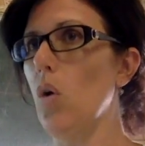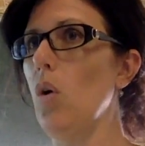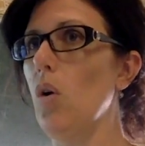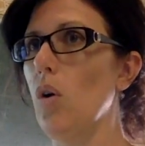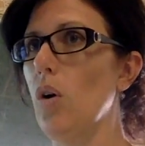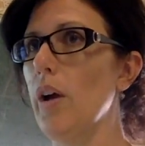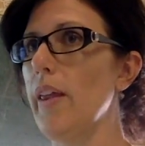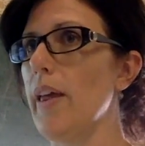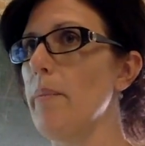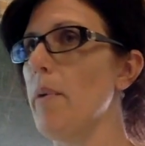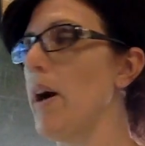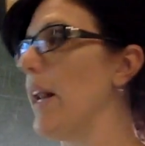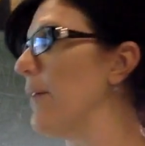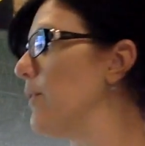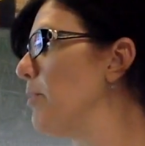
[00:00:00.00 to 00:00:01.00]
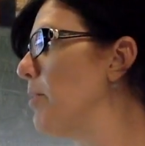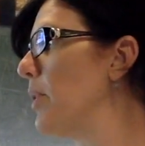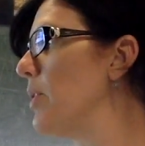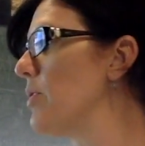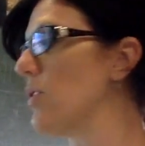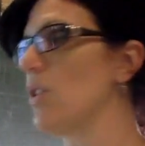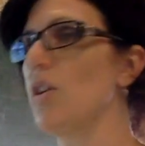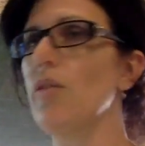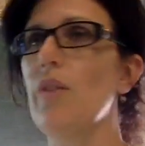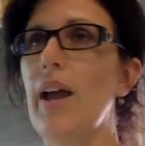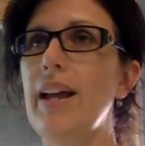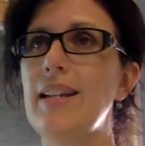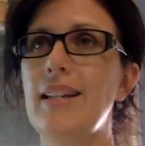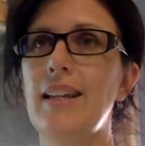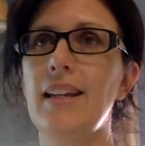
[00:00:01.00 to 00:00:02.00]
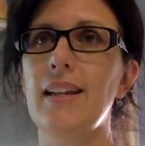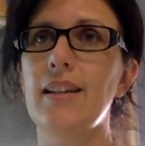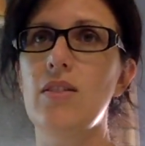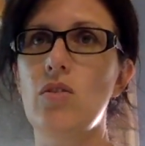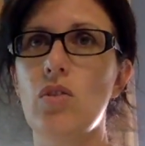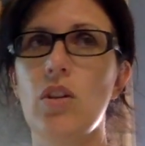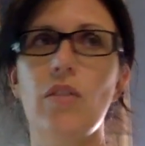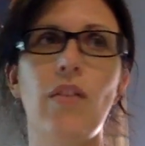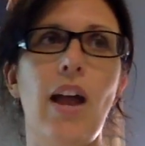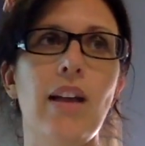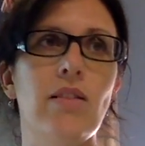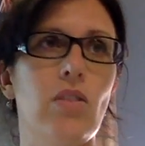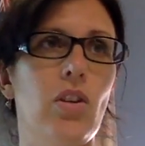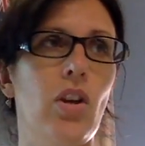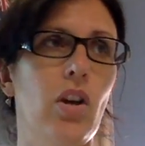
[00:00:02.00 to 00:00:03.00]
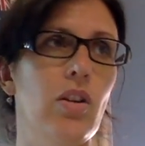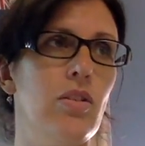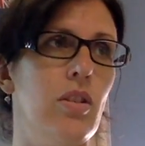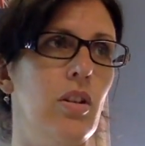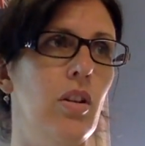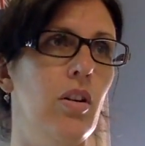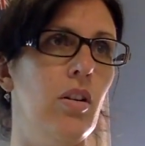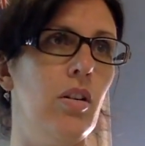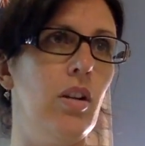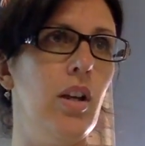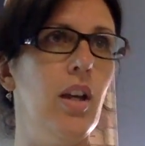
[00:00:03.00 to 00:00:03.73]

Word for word: or they might have a person narrating it sort of as it goes along.